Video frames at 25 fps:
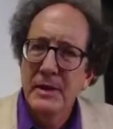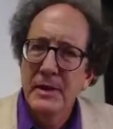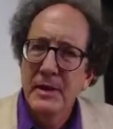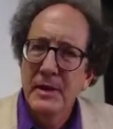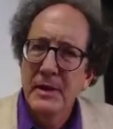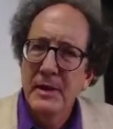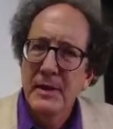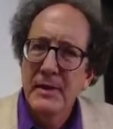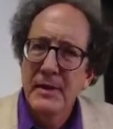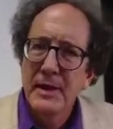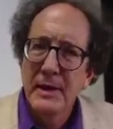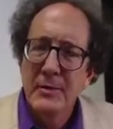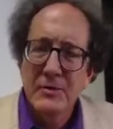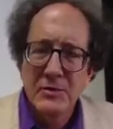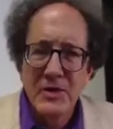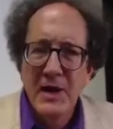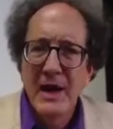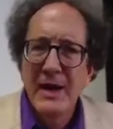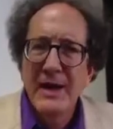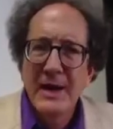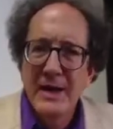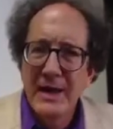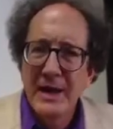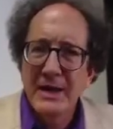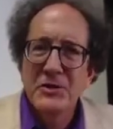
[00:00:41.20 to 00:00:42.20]
then I'm trying to
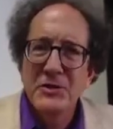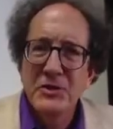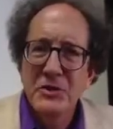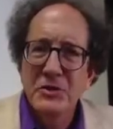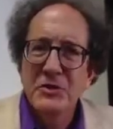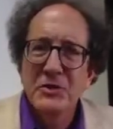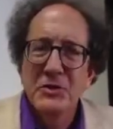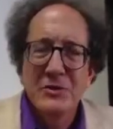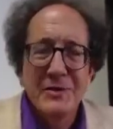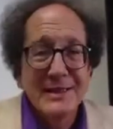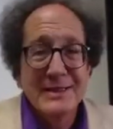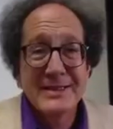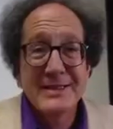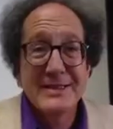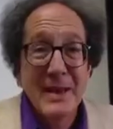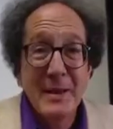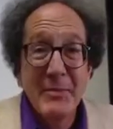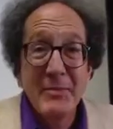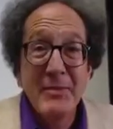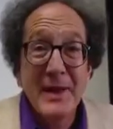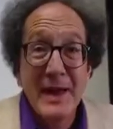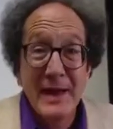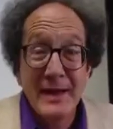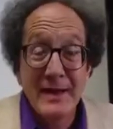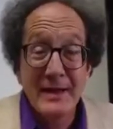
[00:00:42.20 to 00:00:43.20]
get you to accept
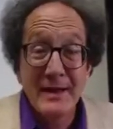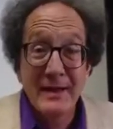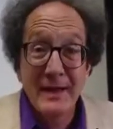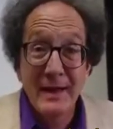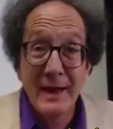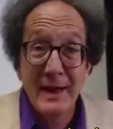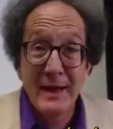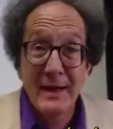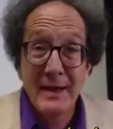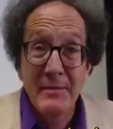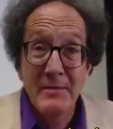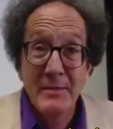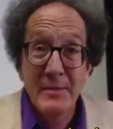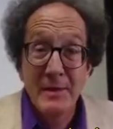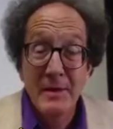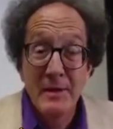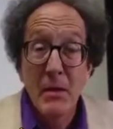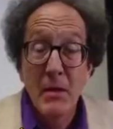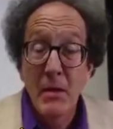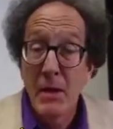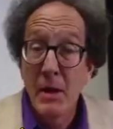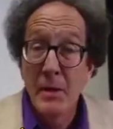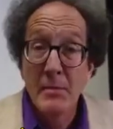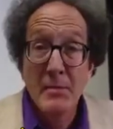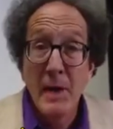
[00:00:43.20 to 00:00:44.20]
that claim
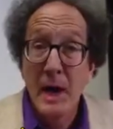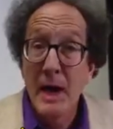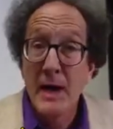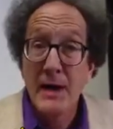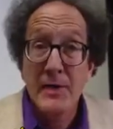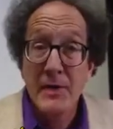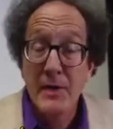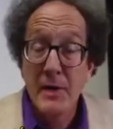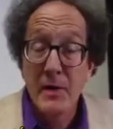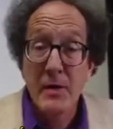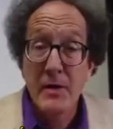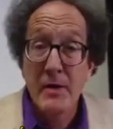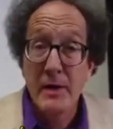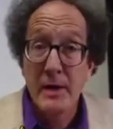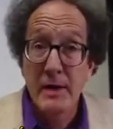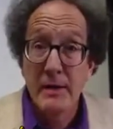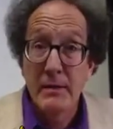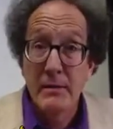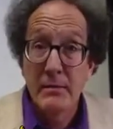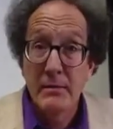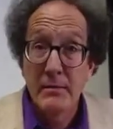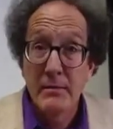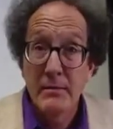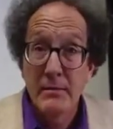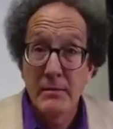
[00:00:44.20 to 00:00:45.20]
on my authority.
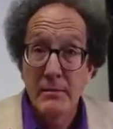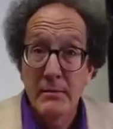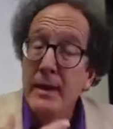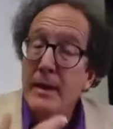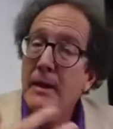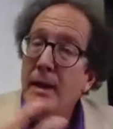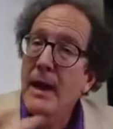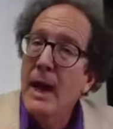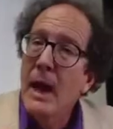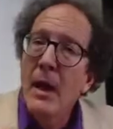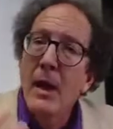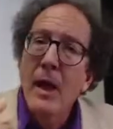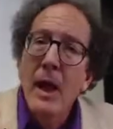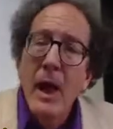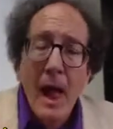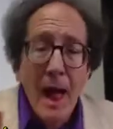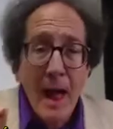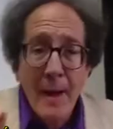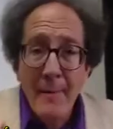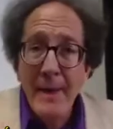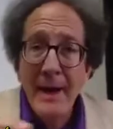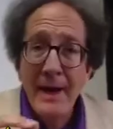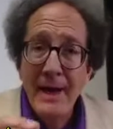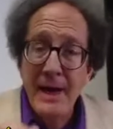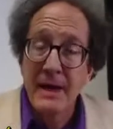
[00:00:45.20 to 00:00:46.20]
Now, I
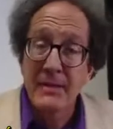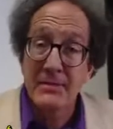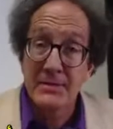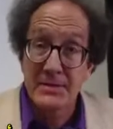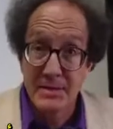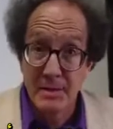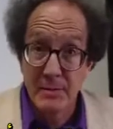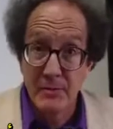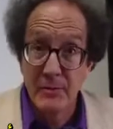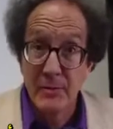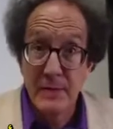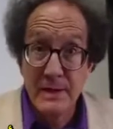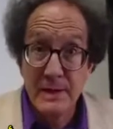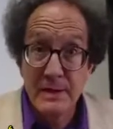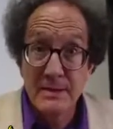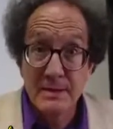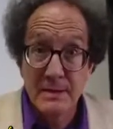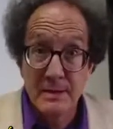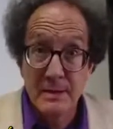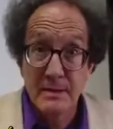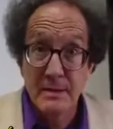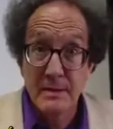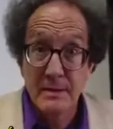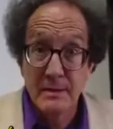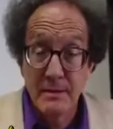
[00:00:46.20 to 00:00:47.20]
might have some
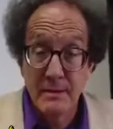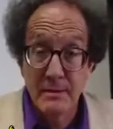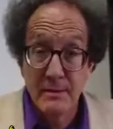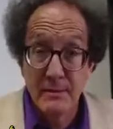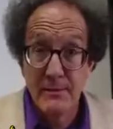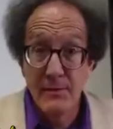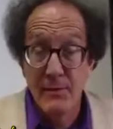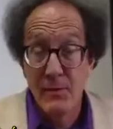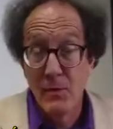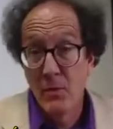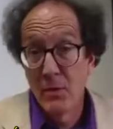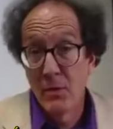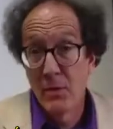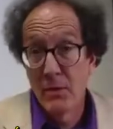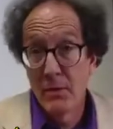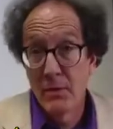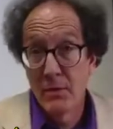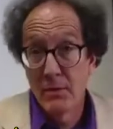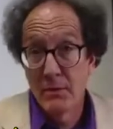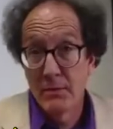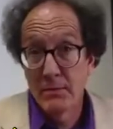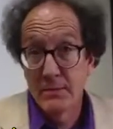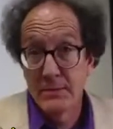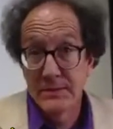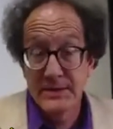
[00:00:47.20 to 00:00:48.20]
reason for
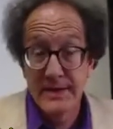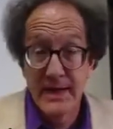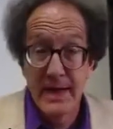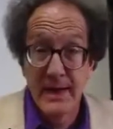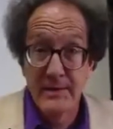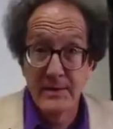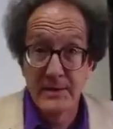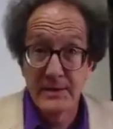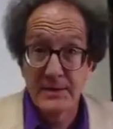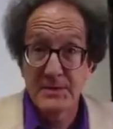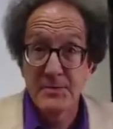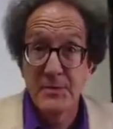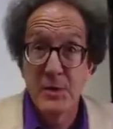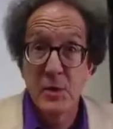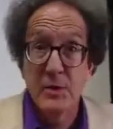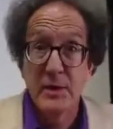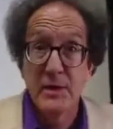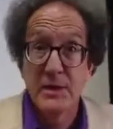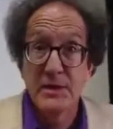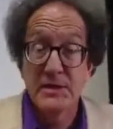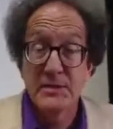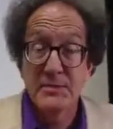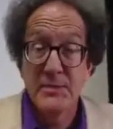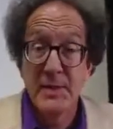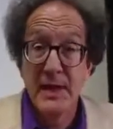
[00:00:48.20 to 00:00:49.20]
saying that smoking
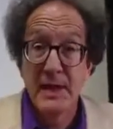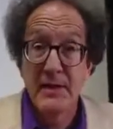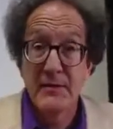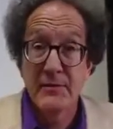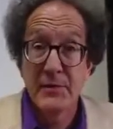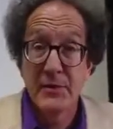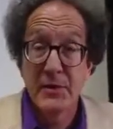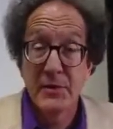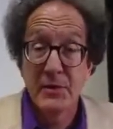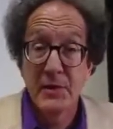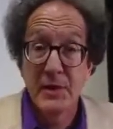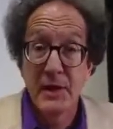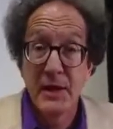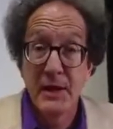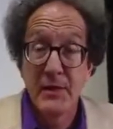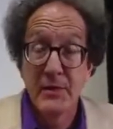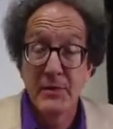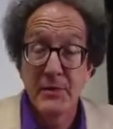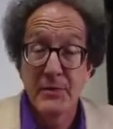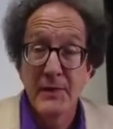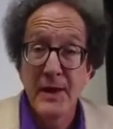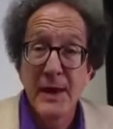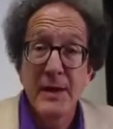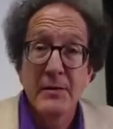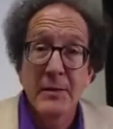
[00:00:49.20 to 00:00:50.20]
is bad for your health.
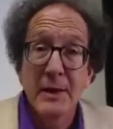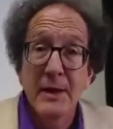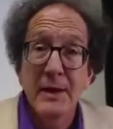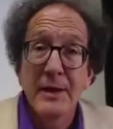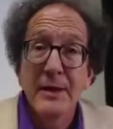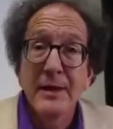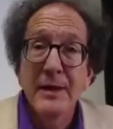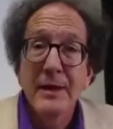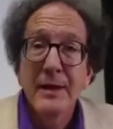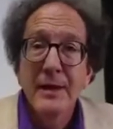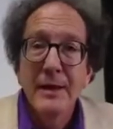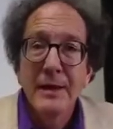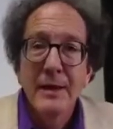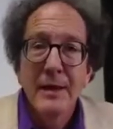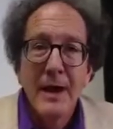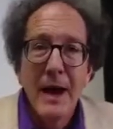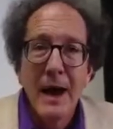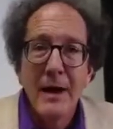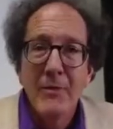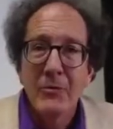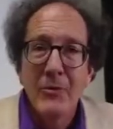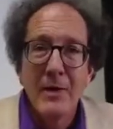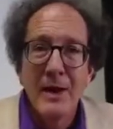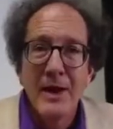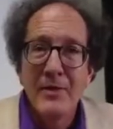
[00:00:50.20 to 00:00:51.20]
Namely, I've
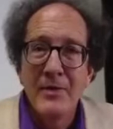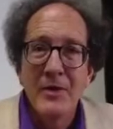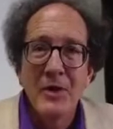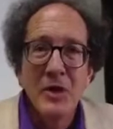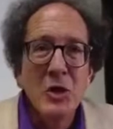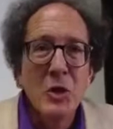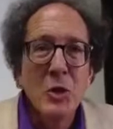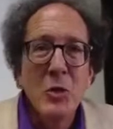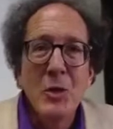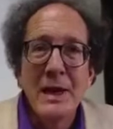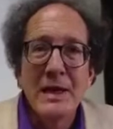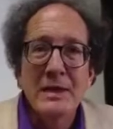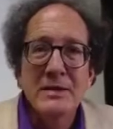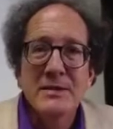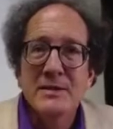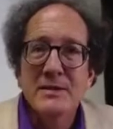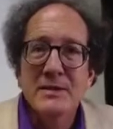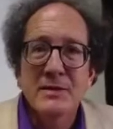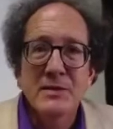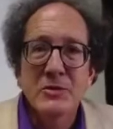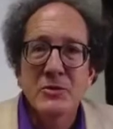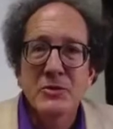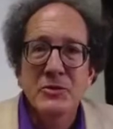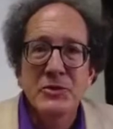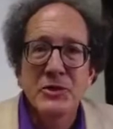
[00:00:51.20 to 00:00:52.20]
read the U.S.
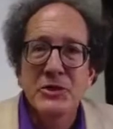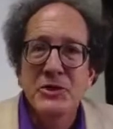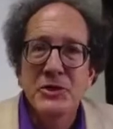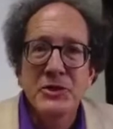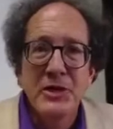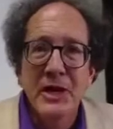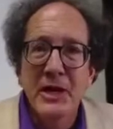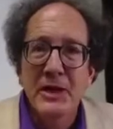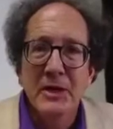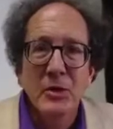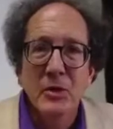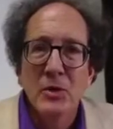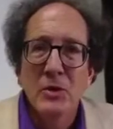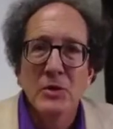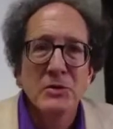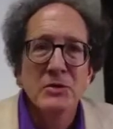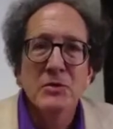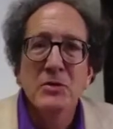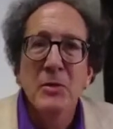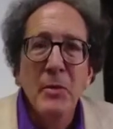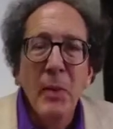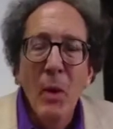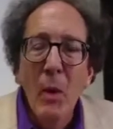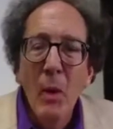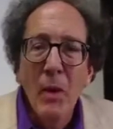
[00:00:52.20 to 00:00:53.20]
Surgeon General's
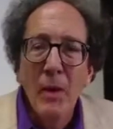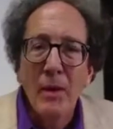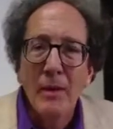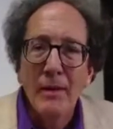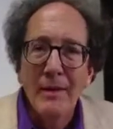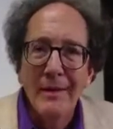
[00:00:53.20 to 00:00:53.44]
report,